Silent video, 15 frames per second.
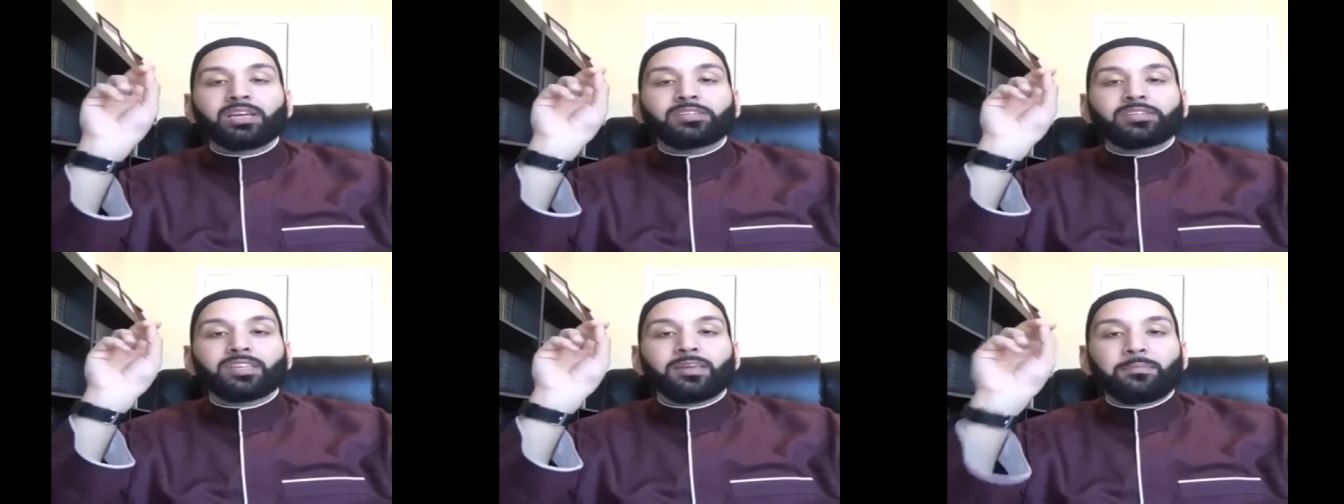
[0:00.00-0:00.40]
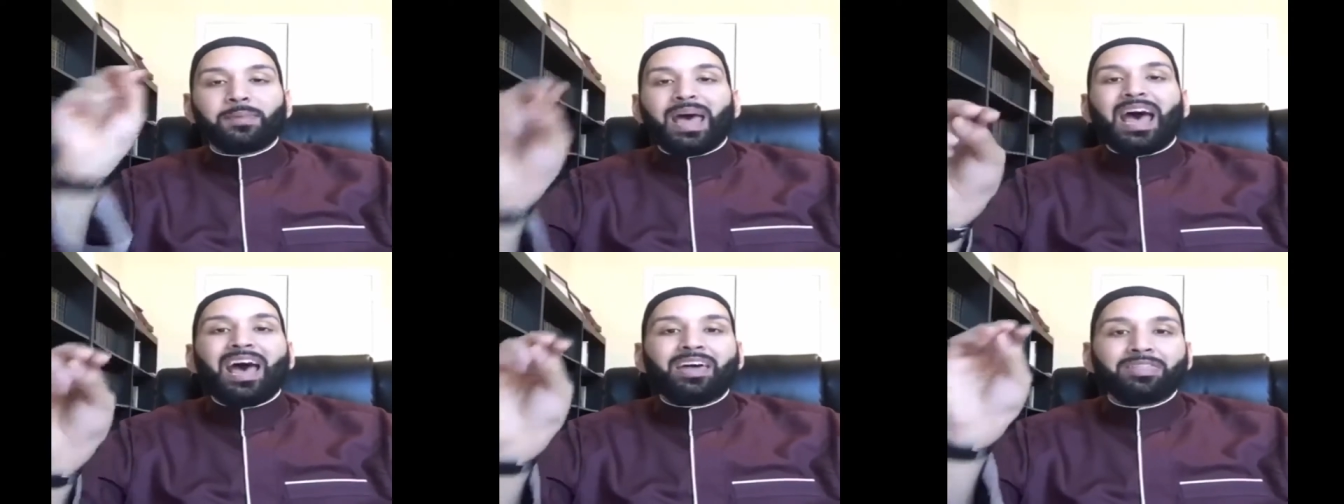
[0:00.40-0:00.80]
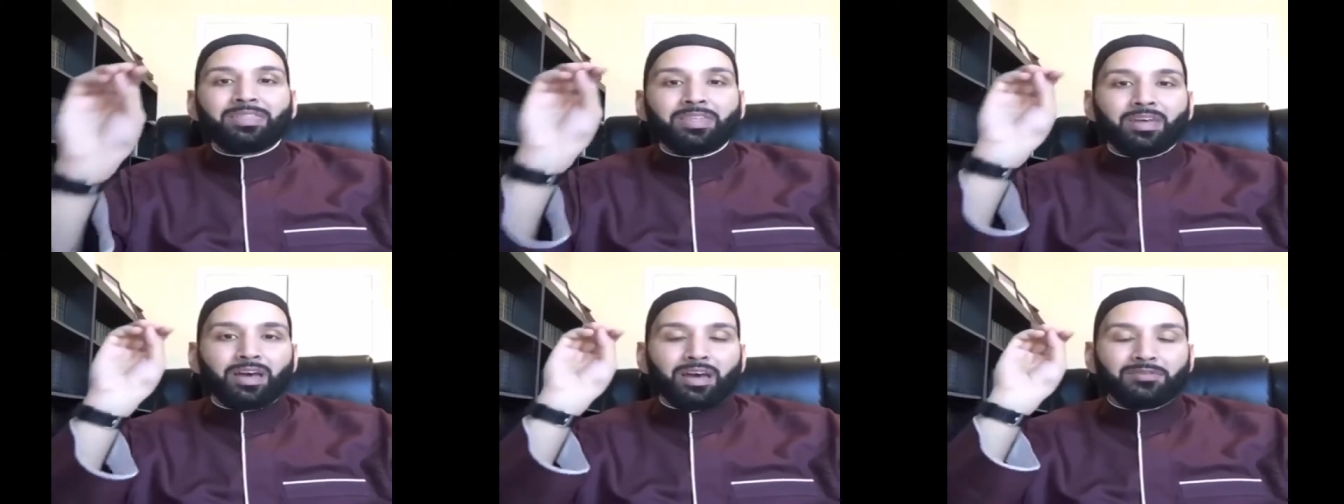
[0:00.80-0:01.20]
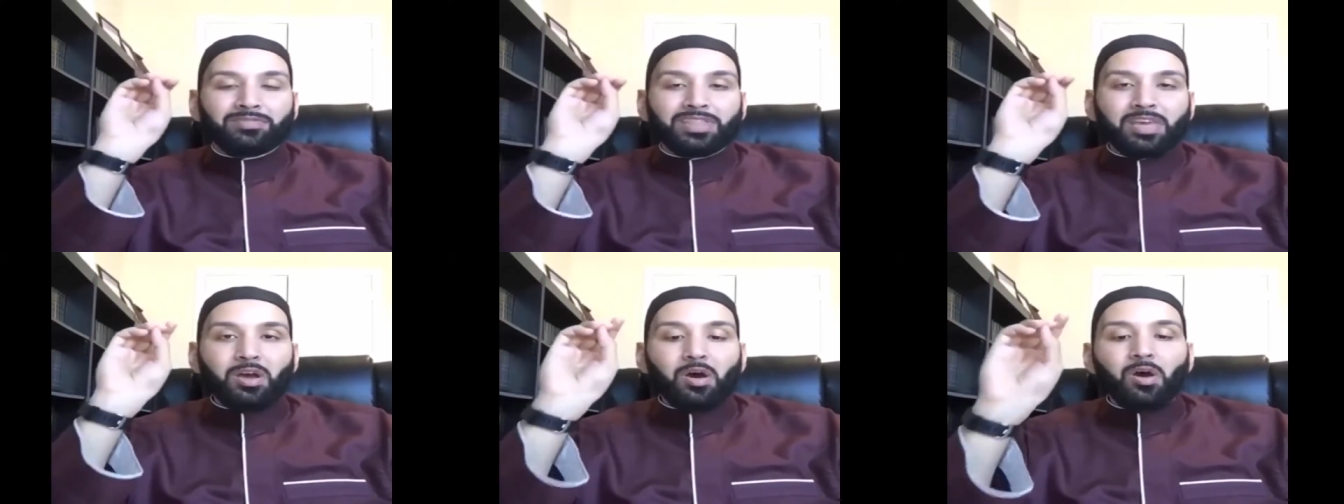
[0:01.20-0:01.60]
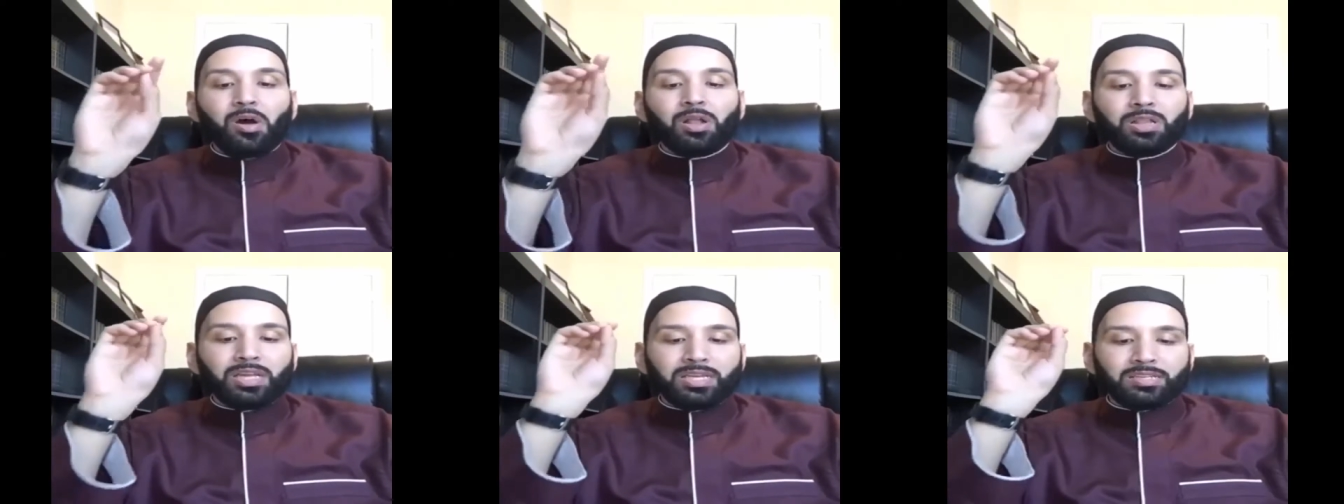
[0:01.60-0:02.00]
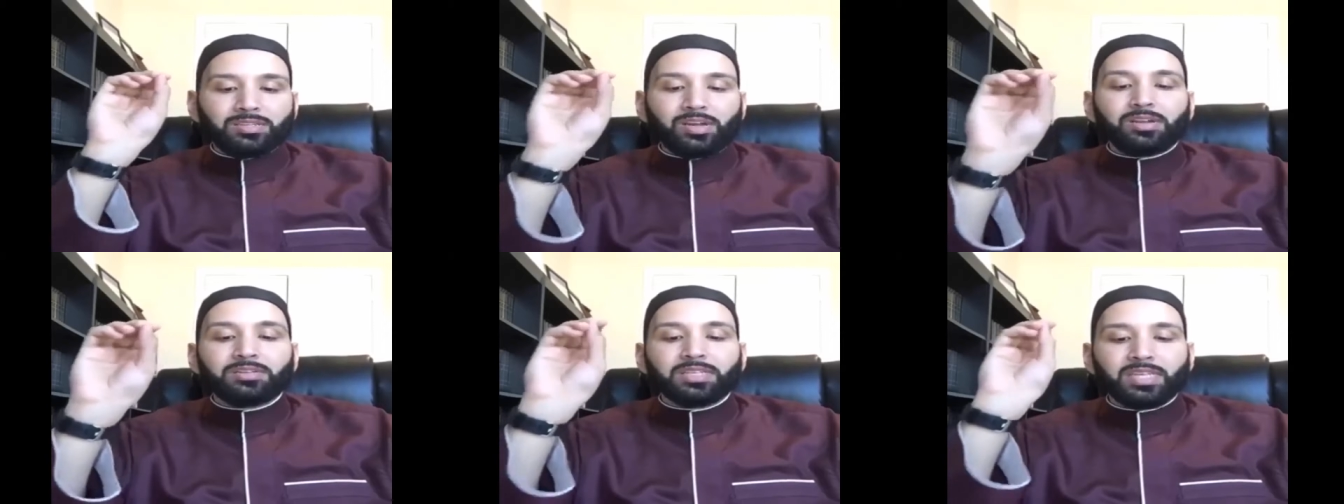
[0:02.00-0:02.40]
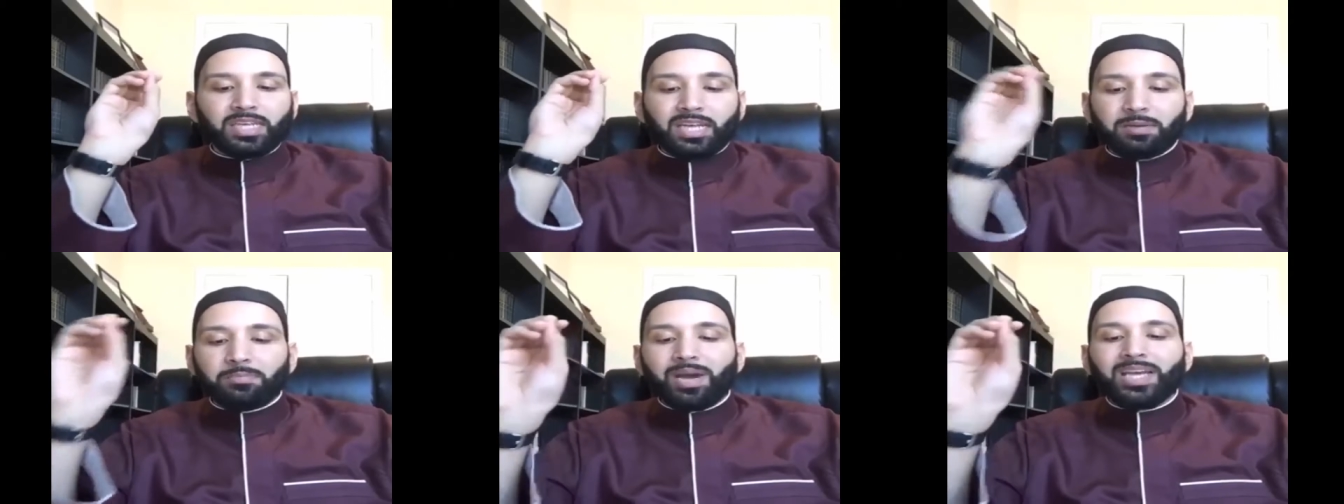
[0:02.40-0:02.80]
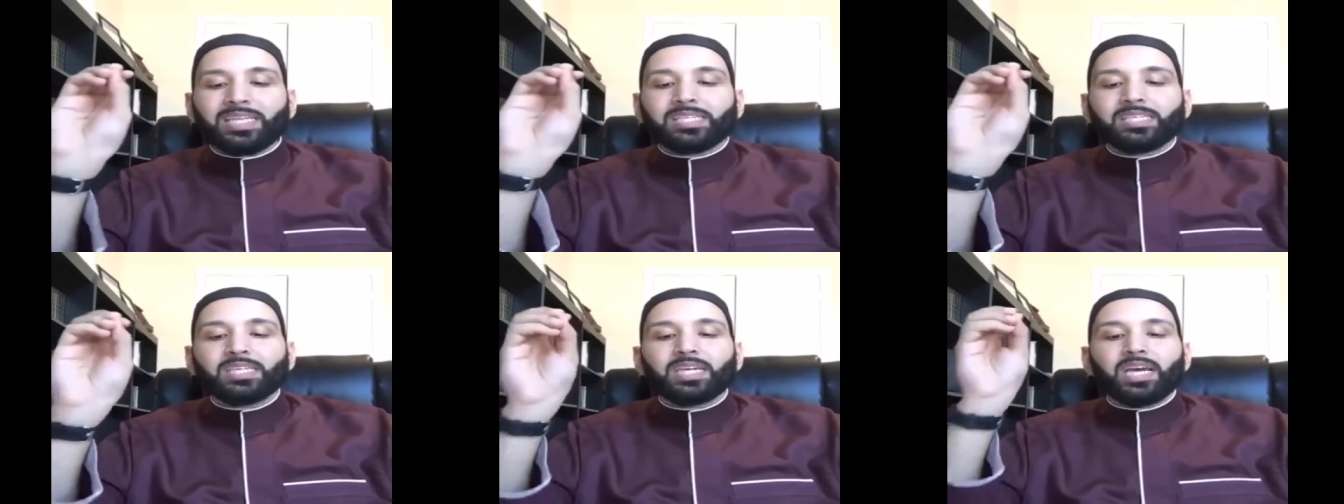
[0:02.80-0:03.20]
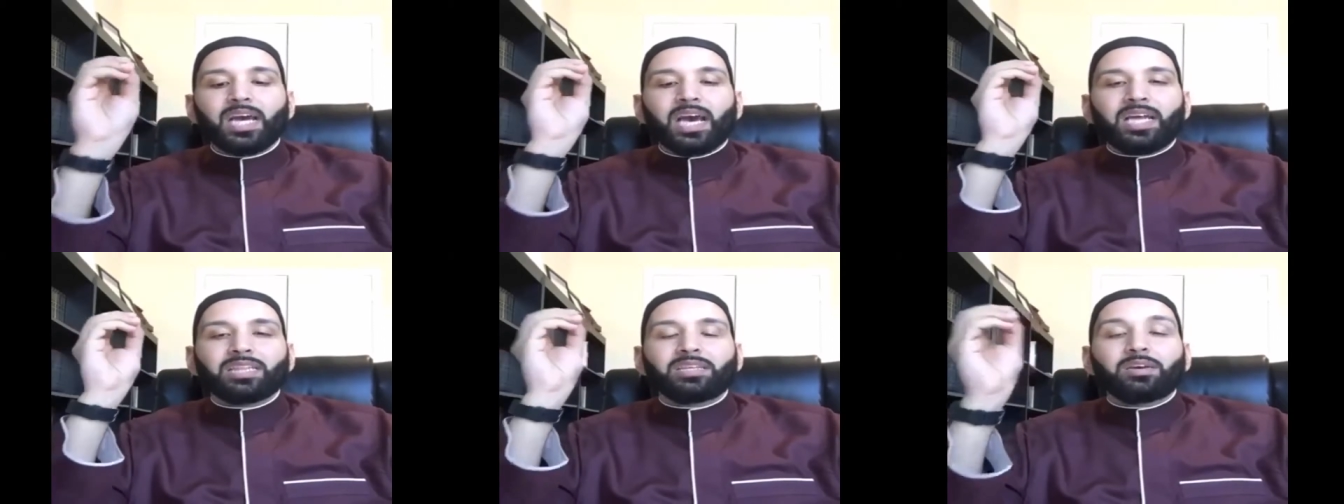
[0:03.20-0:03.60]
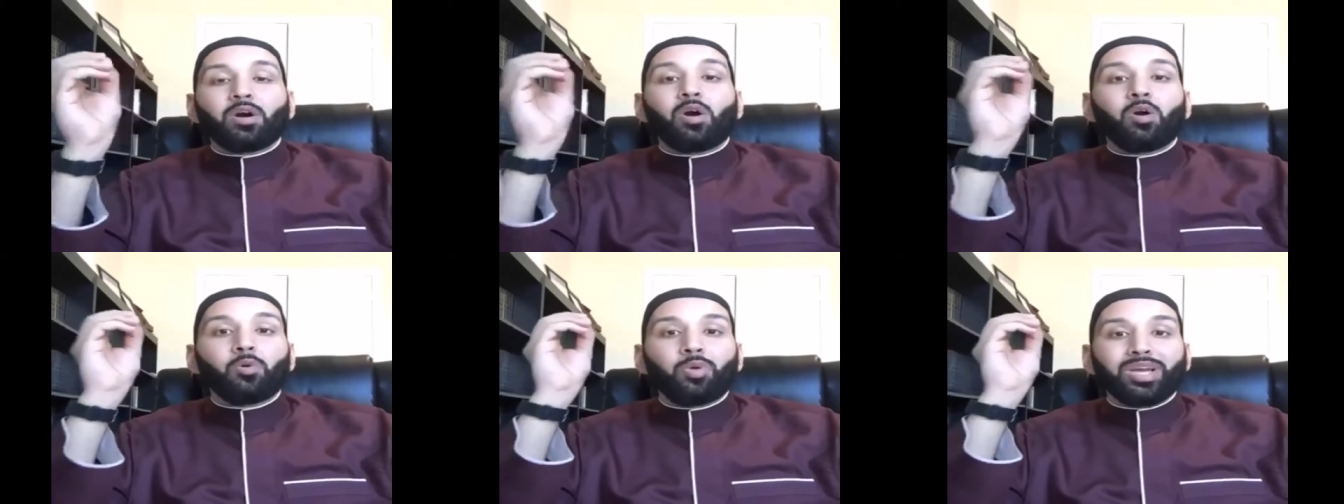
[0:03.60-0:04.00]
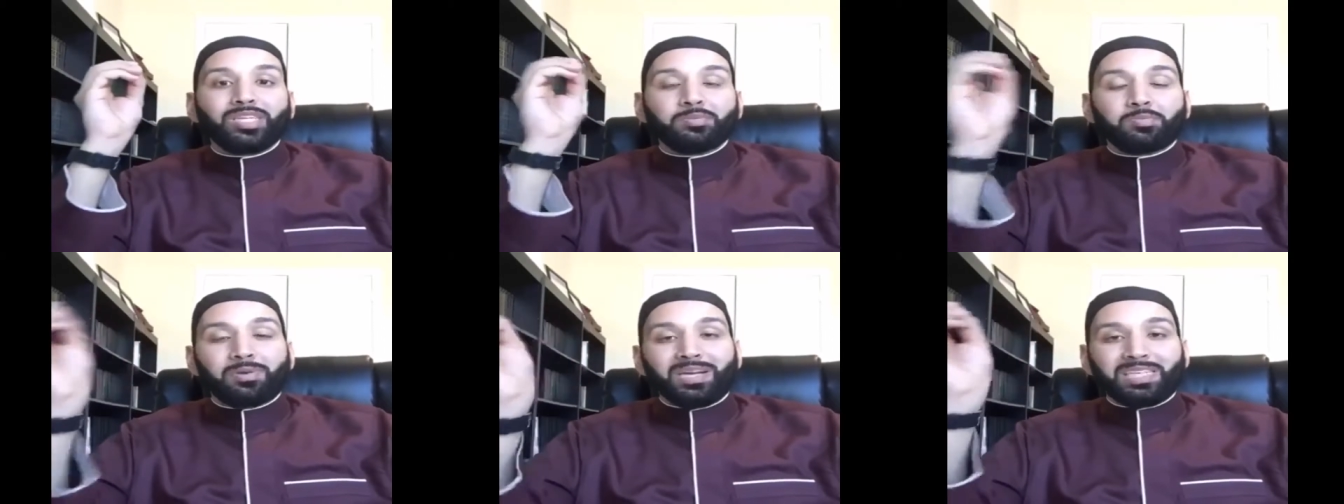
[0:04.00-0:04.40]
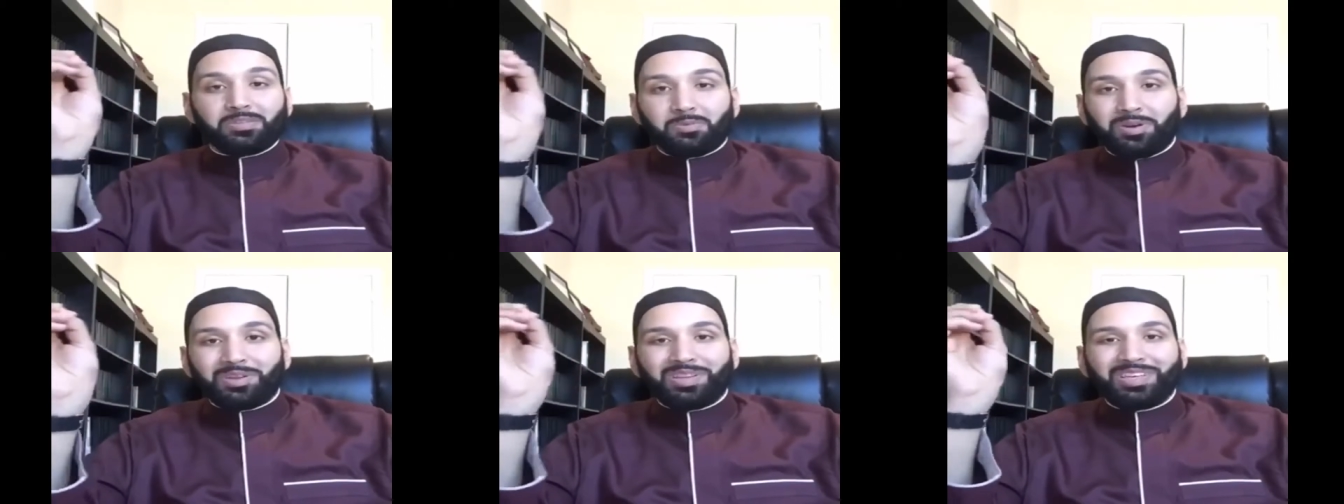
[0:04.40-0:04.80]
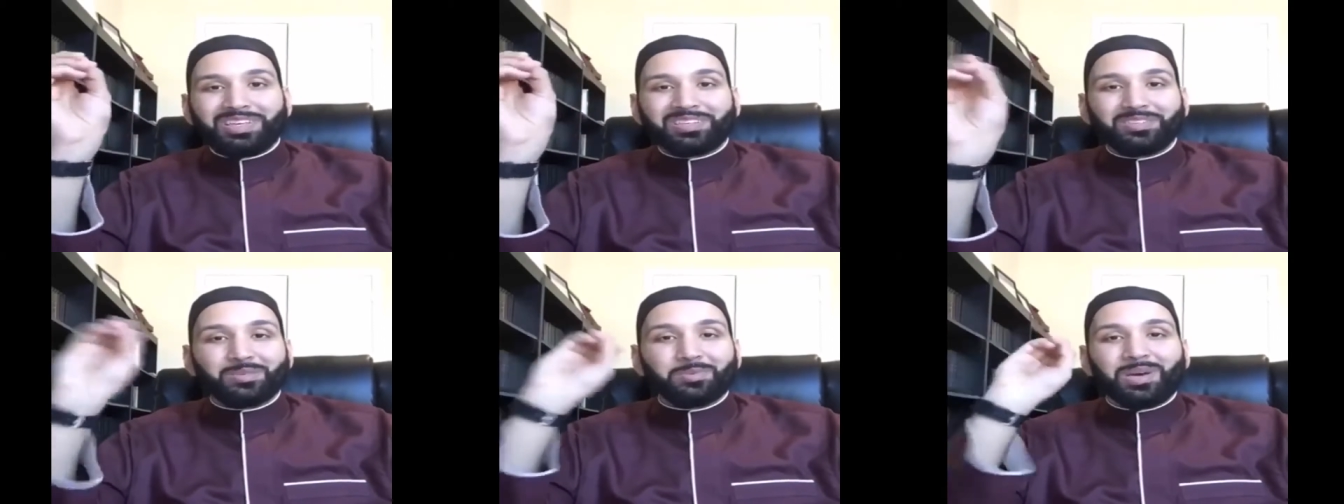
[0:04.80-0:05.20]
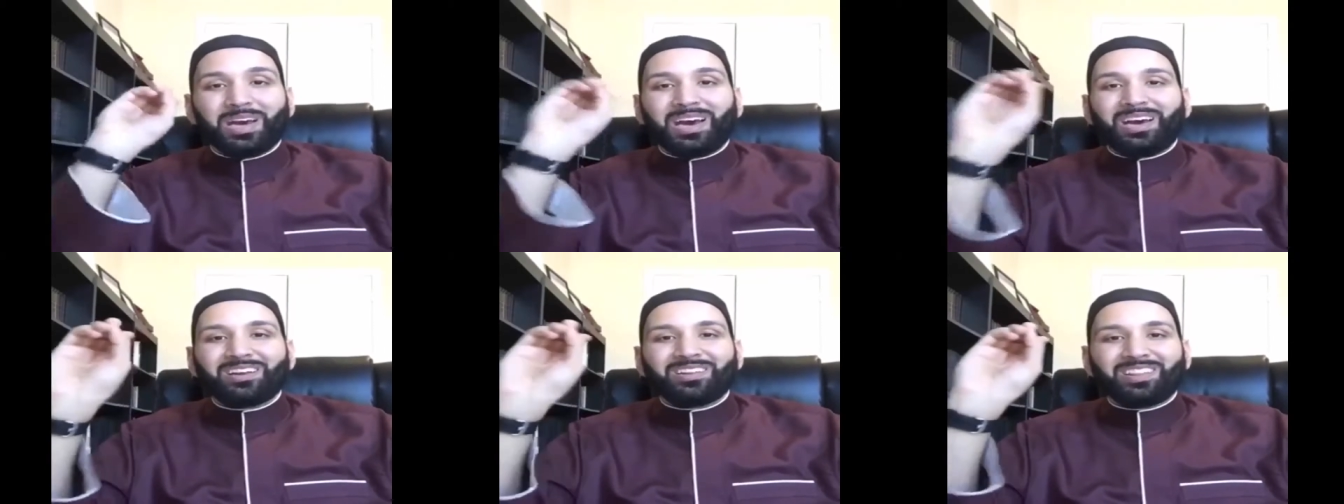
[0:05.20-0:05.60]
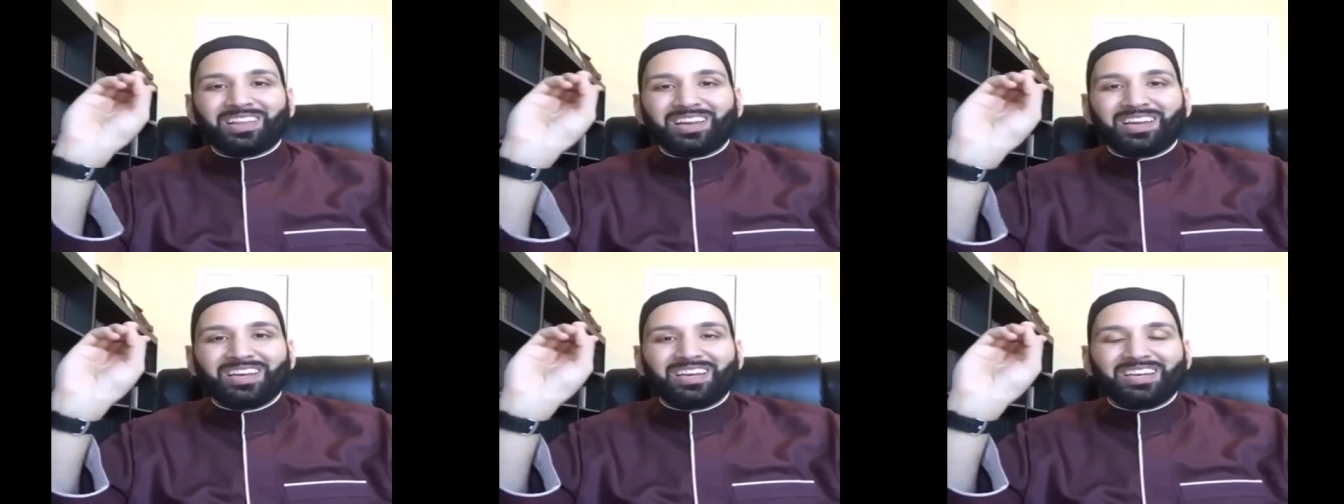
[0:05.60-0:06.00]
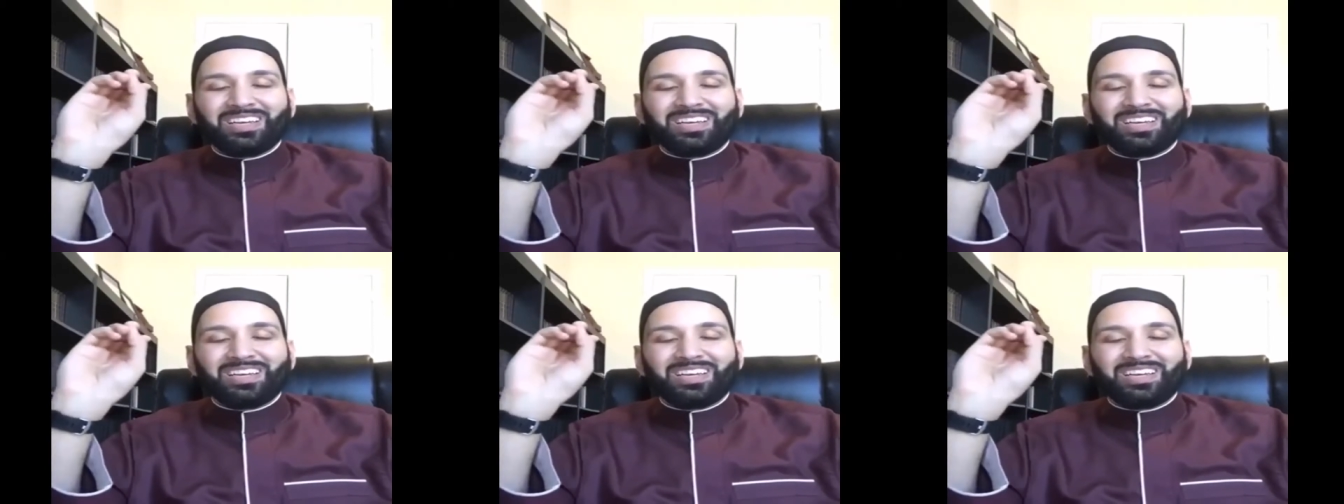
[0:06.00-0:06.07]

to the path of the all exalted in might and the always praiseworthy. Subhanallah.